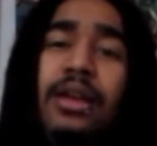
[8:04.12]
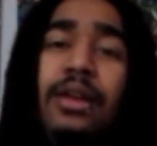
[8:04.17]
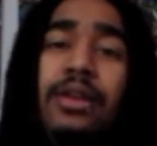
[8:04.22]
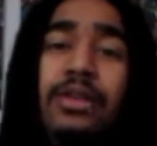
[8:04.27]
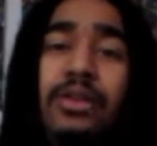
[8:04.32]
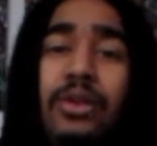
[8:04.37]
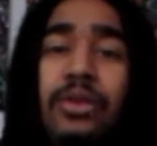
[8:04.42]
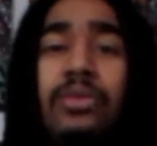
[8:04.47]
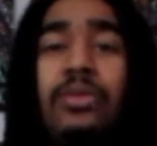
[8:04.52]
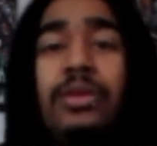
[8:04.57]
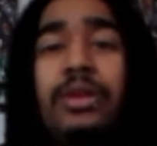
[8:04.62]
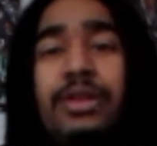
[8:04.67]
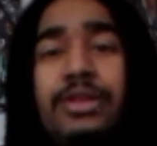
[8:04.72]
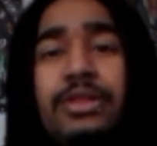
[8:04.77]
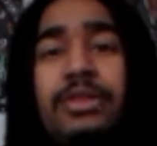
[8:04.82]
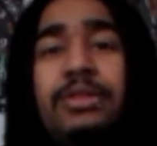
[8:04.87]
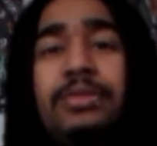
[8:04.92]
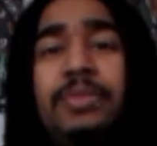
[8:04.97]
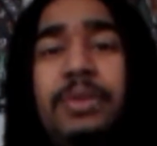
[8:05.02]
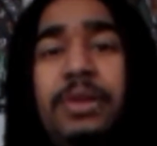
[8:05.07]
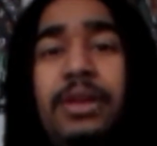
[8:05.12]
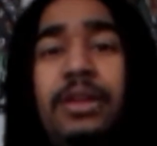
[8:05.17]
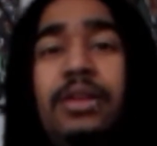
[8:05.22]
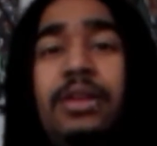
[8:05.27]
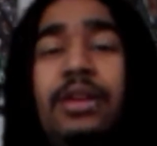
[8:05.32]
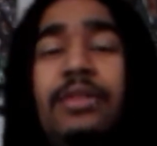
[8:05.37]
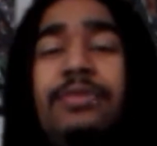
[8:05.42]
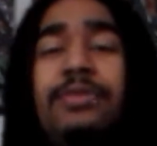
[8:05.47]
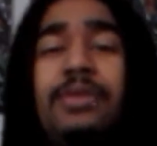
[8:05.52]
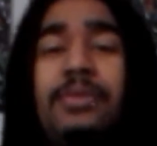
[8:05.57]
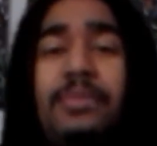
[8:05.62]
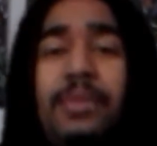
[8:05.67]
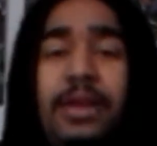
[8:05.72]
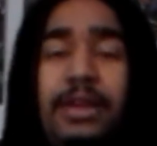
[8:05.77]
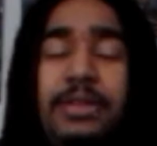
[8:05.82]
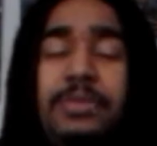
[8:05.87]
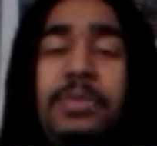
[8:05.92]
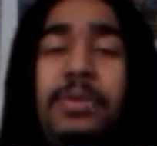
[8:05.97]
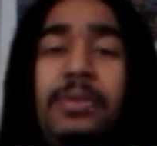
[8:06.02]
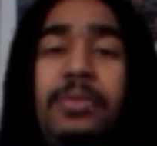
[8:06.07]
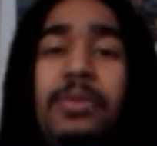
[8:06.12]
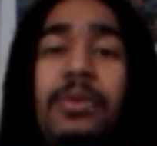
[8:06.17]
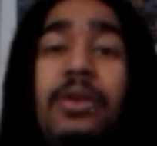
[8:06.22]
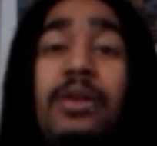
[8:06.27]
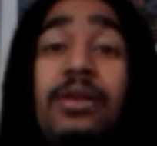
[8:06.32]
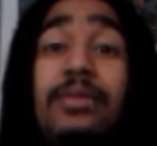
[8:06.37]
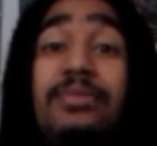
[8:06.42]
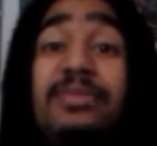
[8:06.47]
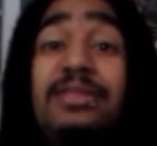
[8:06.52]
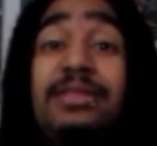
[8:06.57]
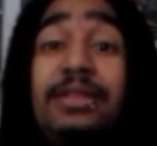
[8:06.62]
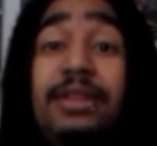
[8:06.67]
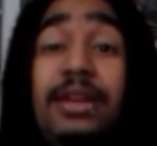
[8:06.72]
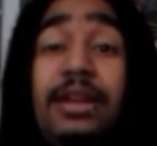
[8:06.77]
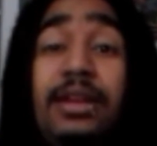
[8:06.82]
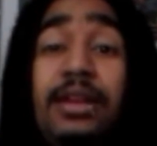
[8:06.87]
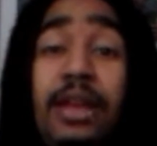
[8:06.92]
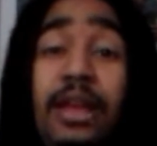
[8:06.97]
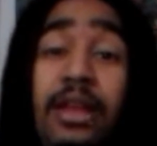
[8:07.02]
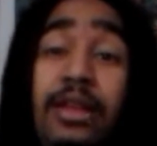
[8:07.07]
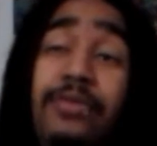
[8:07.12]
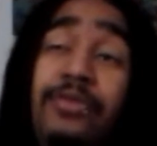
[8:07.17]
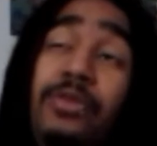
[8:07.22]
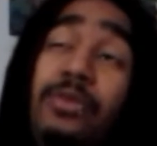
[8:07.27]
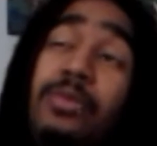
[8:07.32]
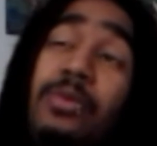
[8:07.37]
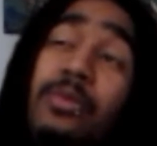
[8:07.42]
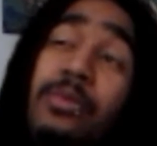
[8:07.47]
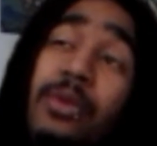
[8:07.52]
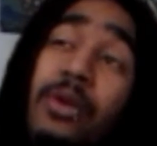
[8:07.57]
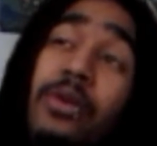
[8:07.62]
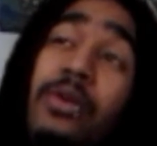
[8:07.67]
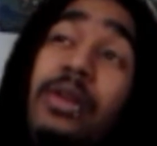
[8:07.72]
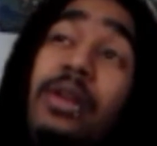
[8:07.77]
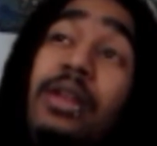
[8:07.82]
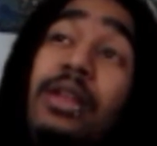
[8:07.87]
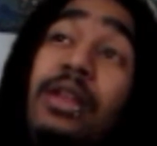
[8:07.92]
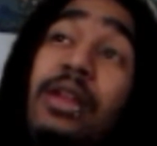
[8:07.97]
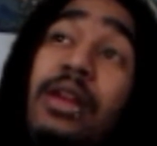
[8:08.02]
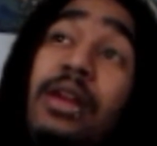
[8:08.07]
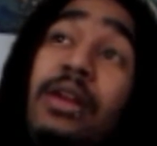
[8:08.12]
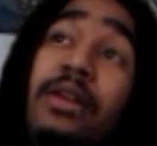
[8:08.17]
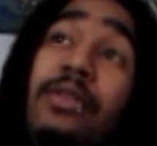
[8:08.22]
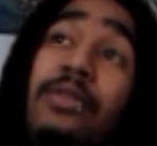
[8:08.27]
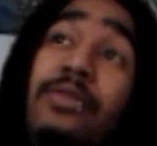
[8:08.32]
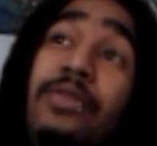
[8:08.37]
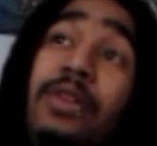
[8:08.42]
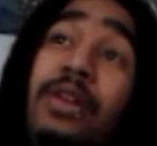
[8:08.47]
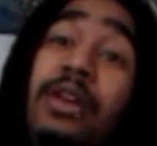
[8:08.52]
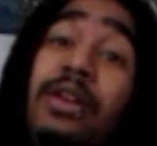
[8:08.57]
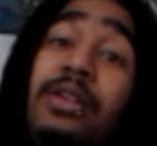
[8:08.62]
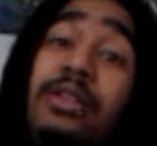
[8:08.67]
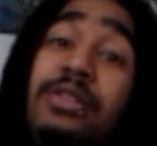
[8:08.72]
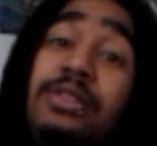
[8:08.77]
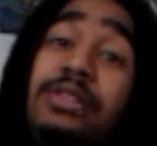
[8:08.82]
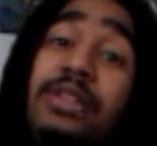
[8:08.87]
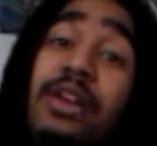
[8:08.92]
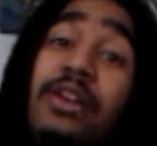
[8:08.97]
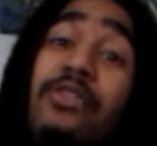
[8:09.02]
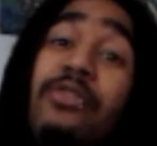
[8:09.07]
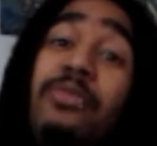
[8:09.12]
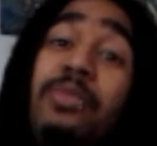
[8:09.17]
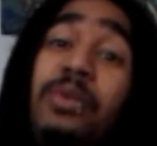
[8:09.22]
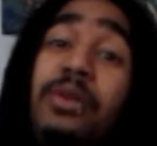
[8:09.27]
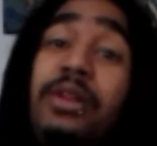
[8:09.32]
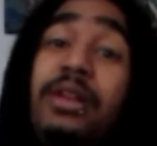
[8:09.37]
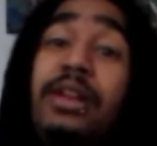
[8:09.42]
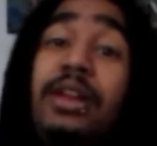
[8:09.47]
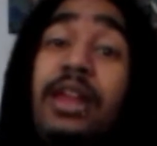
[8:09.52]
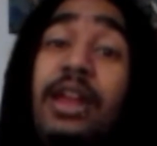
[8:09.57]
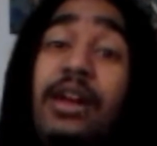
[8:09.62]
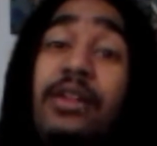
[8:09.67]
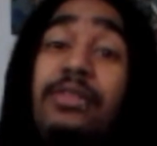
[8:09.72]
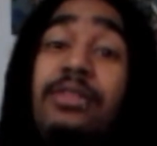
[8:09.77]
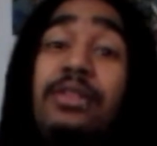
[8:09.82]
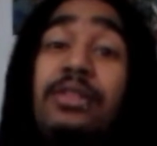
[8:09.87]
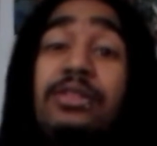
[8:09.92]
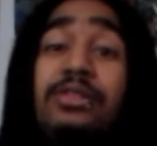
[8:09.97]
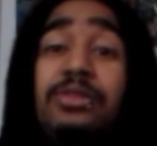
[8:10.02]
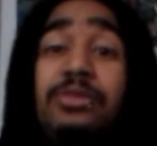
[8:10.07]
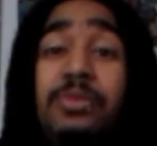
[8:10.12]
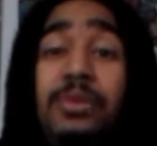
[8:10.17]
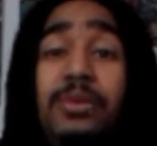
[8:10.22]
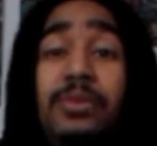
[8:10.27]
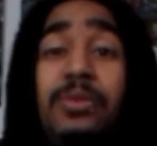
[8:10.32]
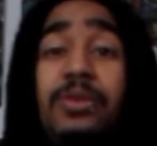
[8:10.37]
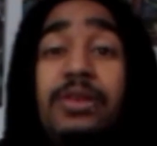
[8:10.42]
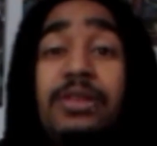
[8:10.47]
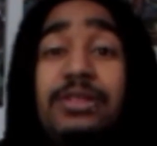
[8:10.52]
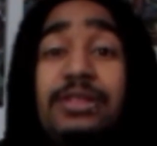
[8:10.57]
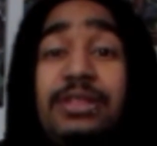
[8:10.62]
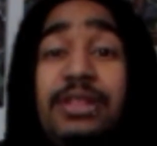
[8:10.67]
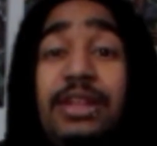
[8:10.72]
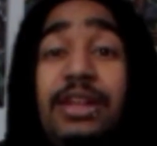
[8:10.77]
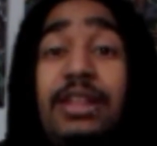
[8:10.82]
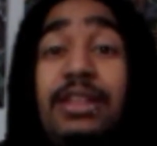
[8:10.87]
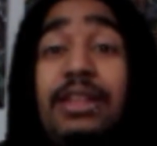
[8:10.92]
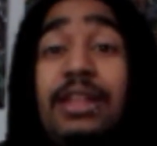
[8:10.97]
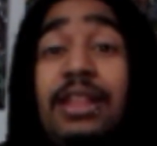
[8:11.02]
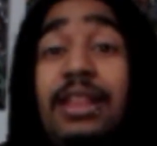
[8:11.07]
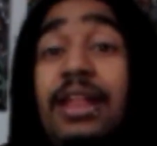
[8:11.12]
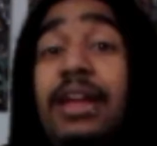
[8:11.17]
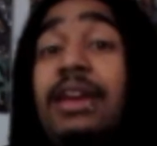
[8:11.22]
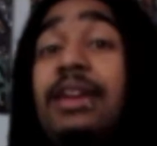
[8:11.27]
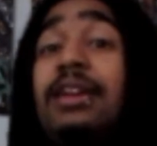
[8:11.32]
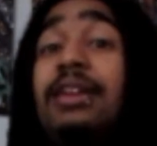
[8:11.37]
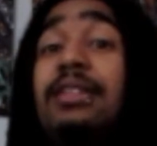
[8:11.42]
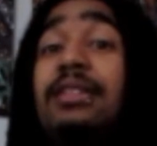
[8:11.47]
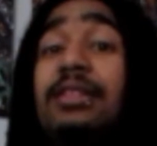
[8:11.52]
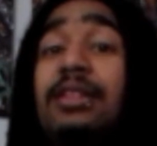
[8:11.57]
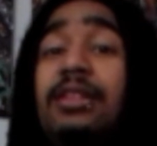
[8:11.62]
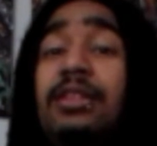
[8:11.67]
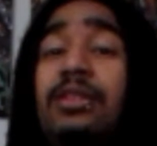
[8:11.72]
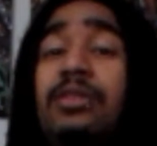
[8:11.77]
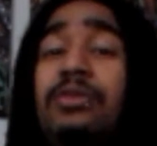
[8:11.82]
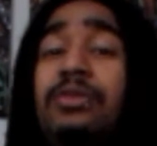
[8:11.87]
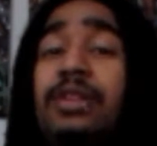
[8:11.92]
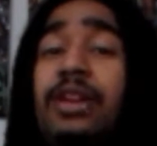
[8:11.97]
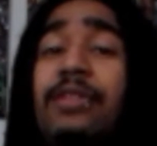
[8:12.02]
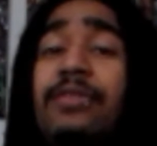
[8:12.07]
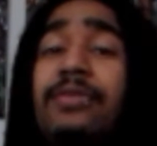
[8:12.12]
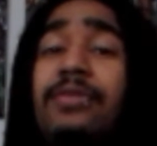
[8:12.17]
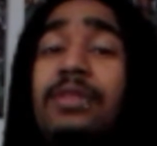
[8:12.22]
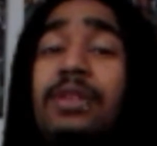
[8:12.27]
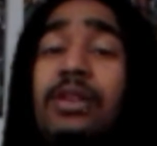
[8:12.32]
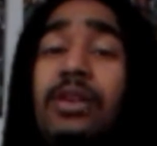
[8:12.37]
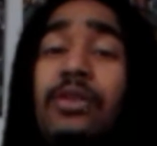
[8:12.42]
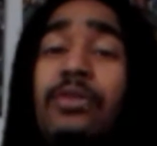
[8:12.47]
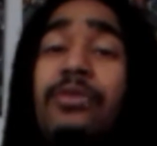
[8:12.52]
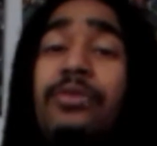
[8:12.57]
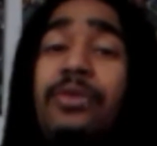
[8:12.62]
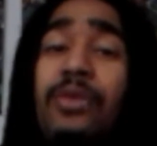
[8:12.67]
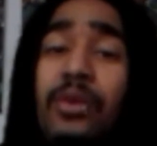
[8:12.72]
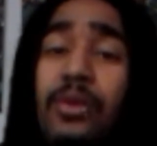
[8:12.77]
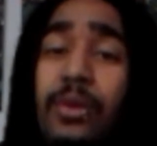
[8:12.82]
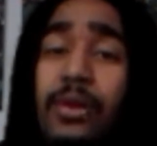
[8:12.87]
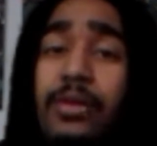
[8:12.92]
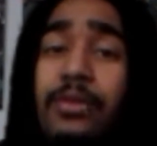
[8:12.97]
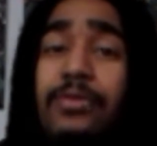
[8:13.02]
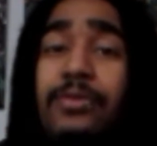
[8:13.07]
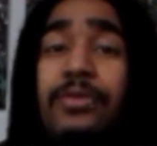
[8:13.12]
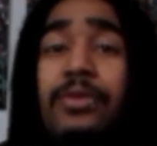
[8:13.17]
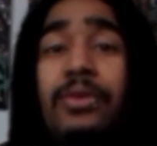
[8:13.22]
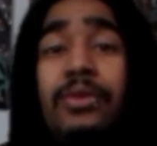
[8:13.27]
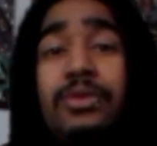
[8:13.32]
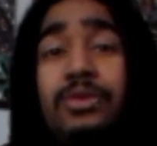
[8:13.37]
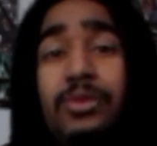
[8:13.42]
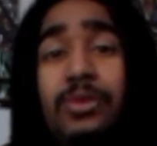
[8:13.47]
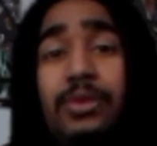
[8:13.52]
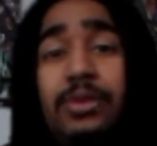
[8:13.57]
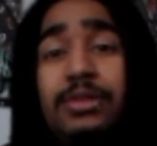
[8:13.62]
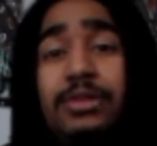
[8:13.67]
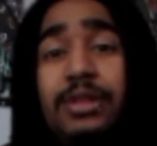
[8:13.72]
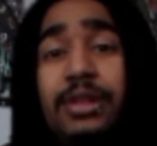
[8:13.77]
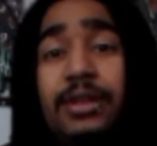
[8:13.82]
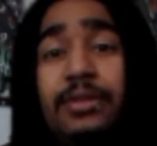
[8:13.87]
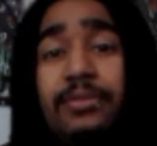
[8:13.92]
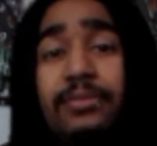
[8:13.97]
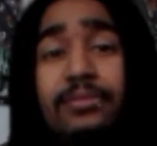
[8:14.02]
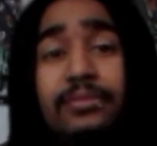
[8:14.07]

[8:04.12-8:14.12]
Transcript: Your work should be enough that makes people come see it, and if you promote it via yourself, putting it out there so people can see it and they like it, then they'll definitely go towards it.